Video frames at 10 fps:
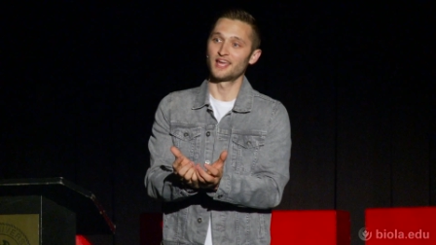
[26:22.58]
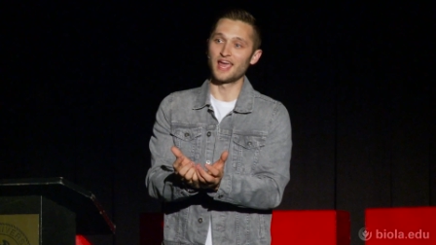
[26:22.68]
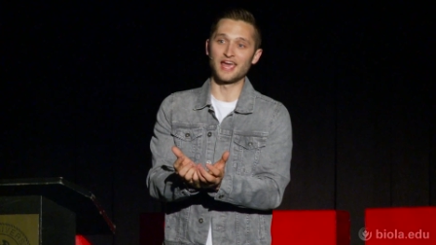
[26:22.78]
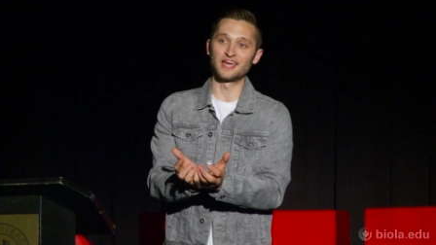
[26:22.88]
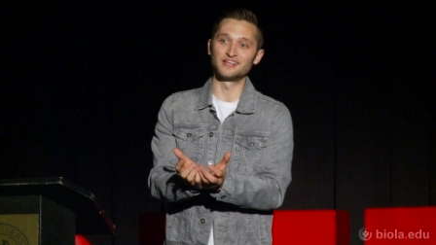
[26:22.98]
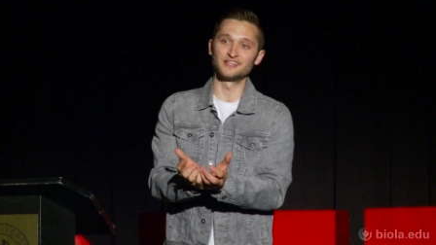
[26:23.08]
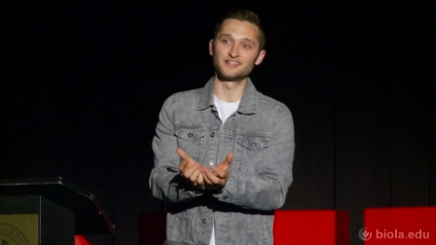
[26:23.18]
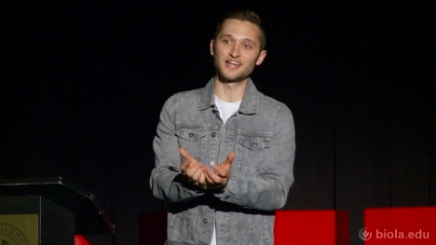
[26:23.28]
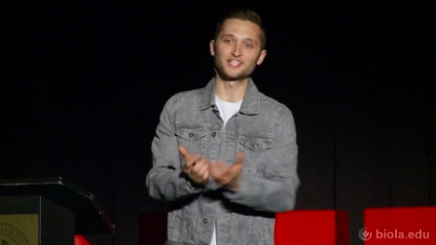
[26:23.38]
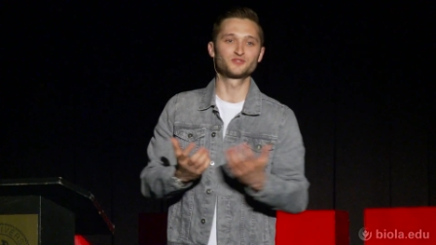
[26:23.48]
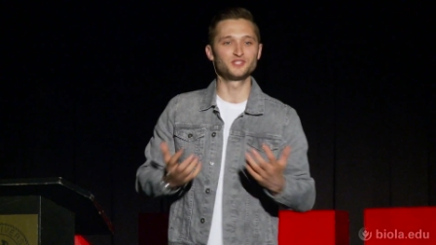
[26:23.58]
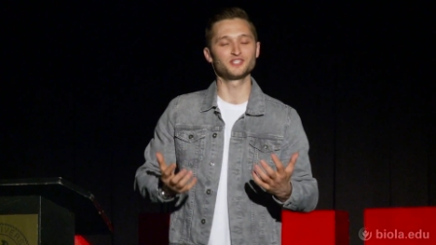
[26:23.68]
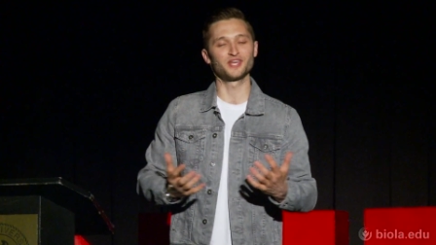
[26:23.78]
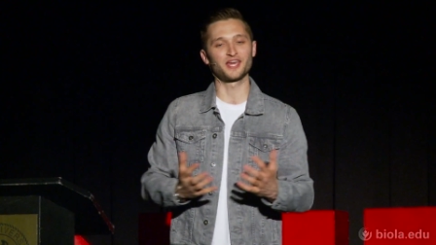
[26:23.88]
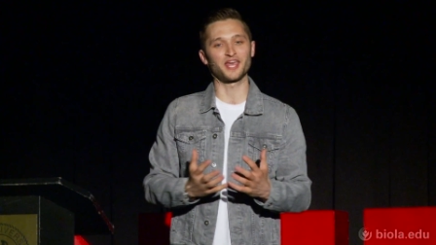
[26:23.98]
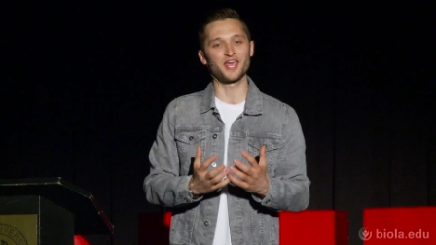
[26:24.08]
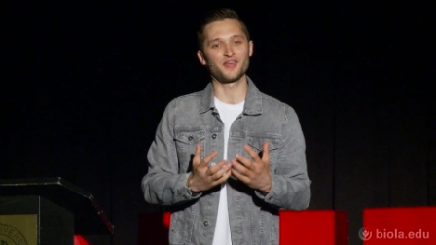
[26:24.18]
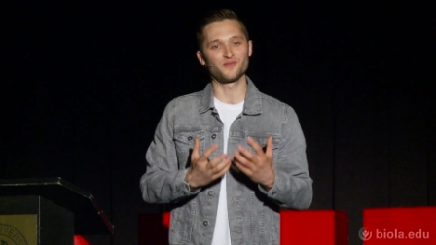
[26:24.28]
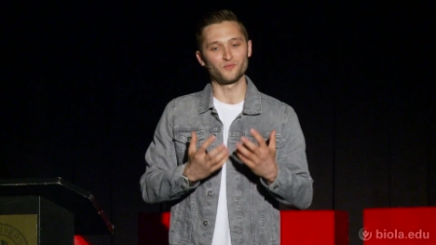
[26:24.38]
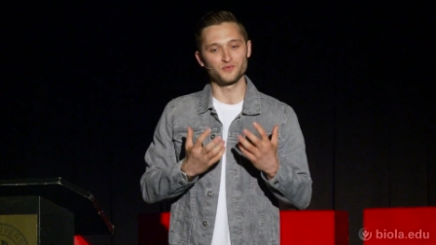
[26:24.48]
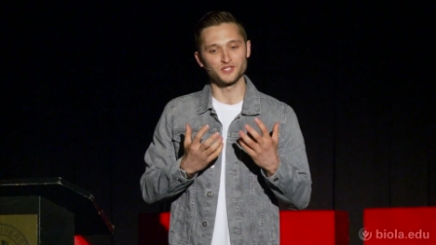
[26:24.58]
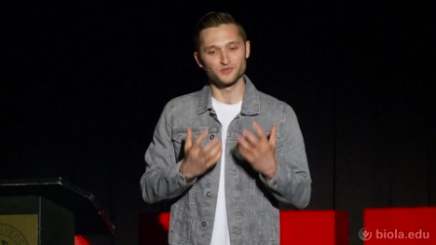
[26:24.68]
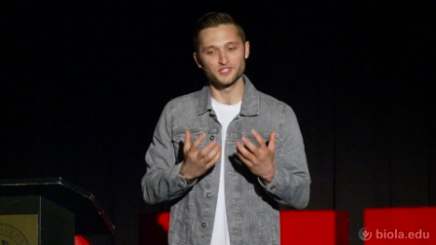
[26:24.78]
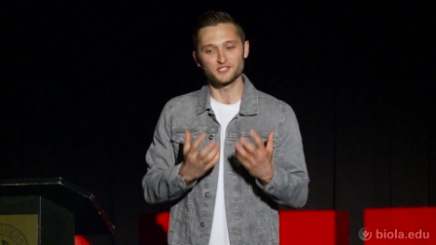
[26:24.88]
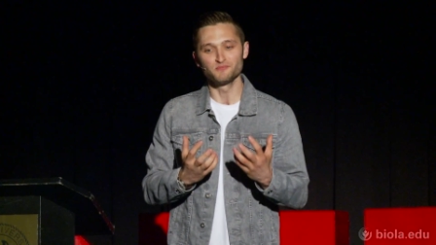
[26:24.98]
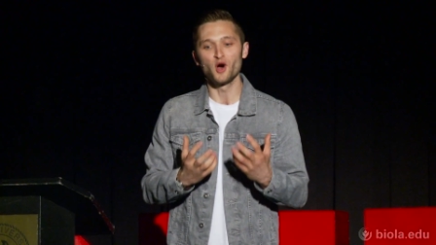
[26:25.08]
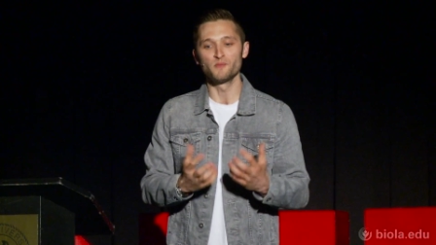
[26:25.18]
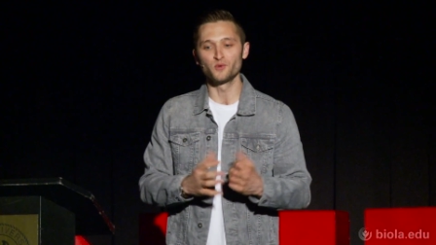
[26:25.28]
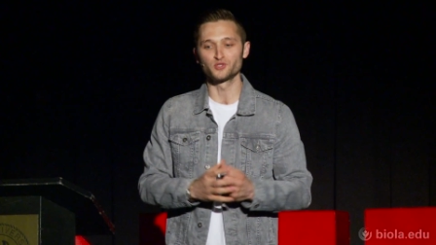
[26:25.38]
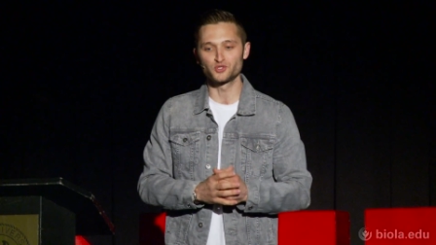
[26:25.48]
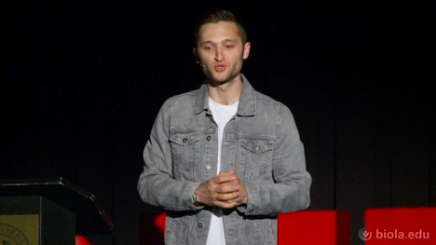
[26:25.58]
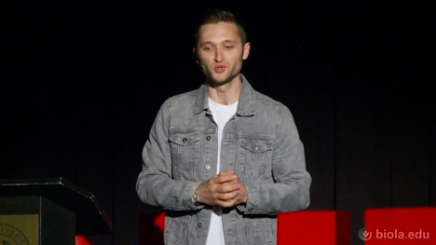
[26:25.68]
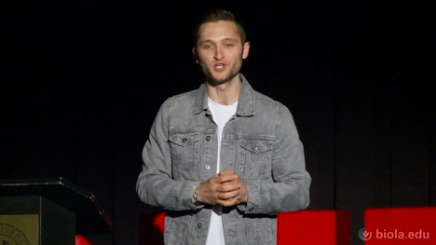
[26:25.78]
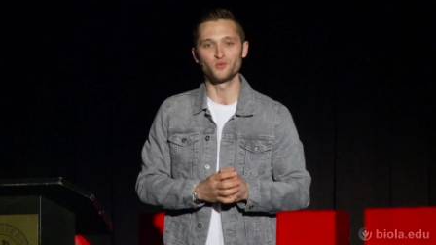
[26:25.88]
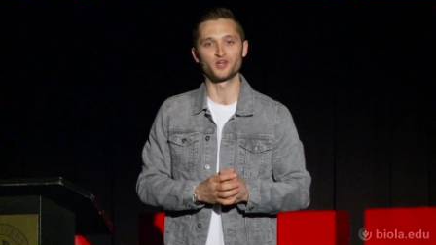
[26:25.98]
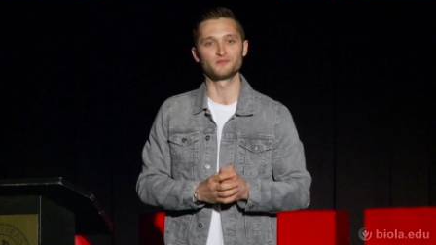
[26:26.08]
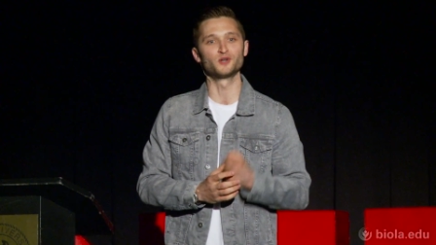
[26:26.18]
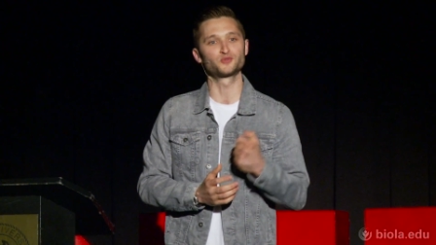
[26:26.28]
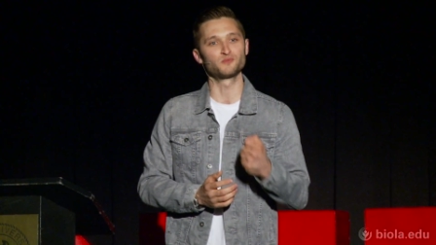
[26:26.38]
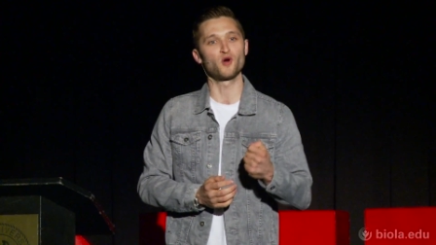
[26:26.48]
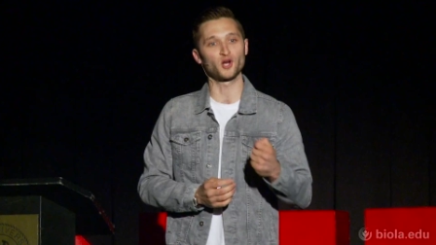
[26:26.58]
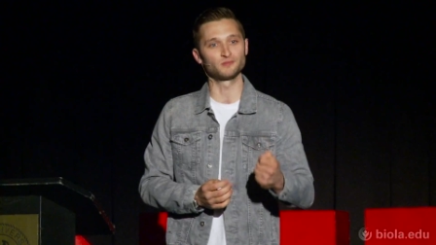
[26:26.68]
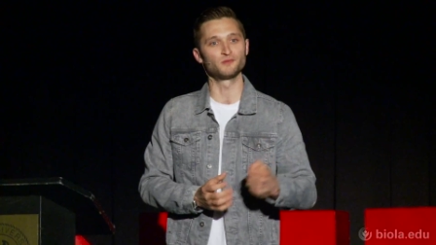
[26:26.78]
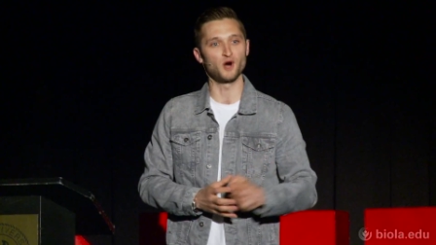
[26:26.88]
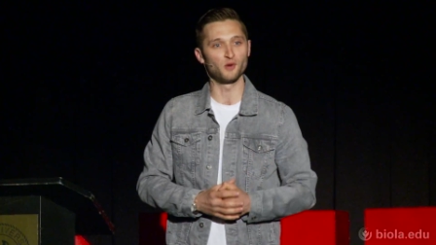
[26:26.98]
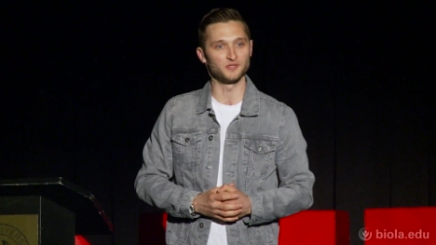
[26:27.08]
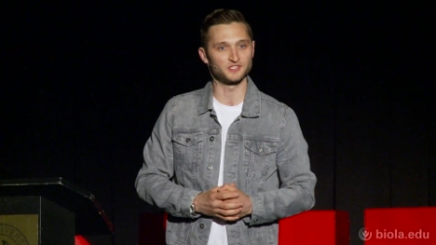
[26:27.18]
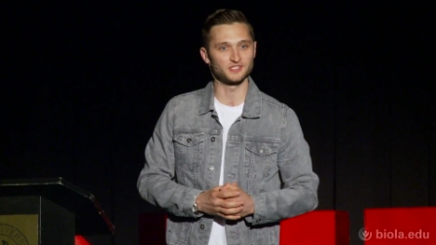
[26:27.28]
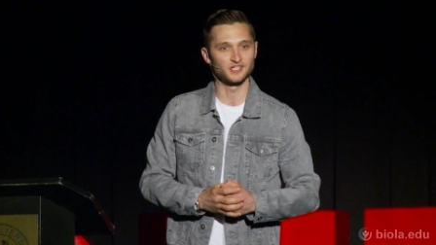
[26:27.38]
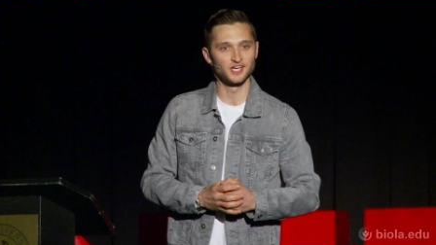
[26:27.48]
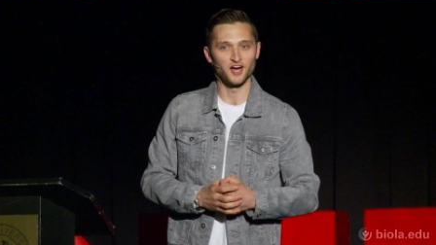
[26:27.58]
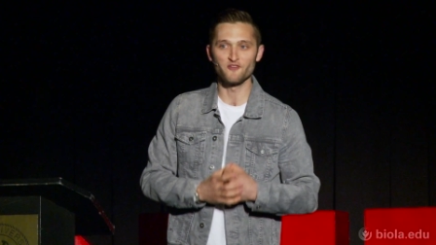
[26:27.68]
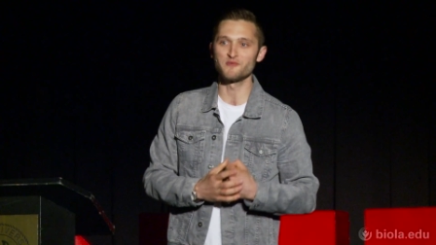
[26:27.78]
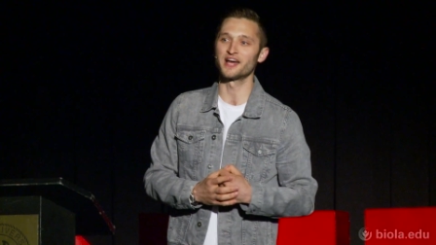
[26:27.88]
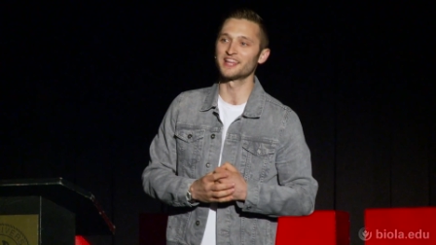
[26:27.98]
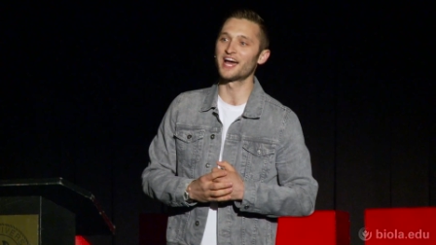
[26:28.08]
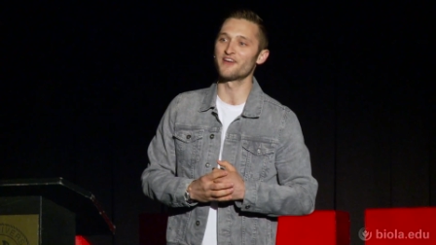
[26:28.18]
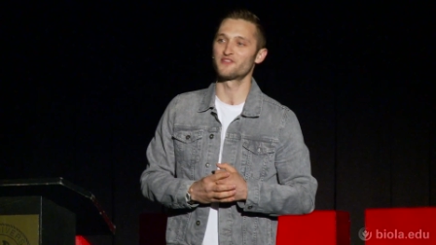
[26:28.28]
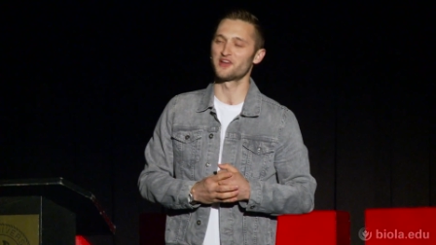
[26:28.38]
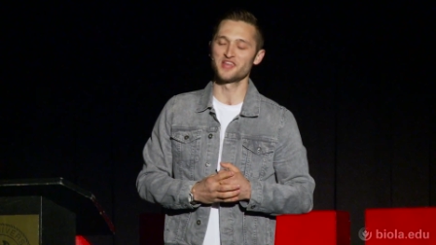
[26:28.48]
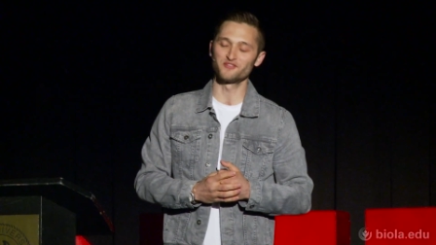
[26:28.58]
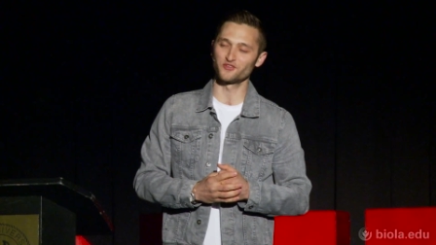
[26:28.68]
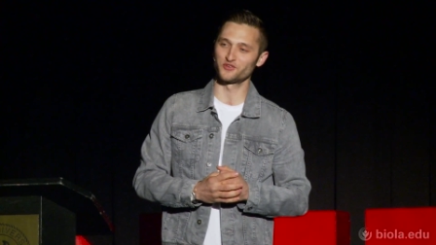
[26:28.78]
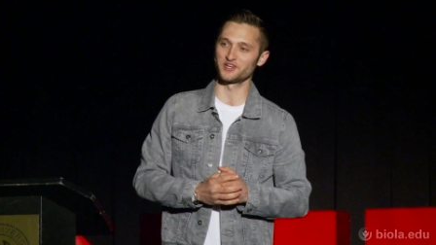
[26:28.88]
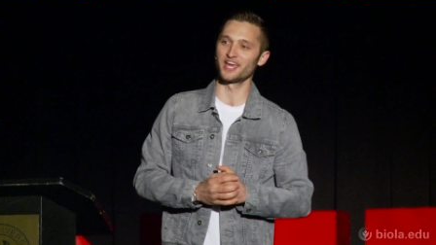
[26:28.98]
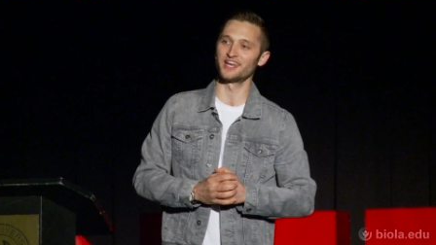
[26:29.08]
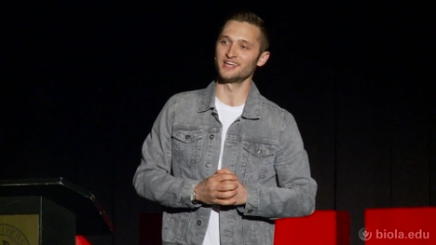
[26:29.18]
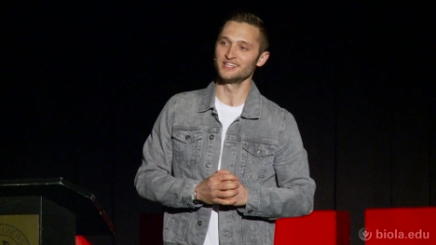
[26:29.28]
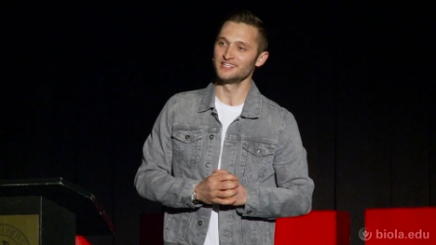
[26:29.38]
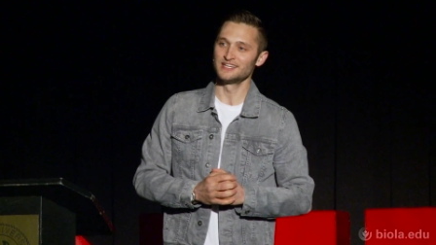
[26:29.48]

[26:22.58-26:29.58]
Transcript: And that's, like, this, this moment was truly one of the most remarkable moments of my life, and I'll never forget it.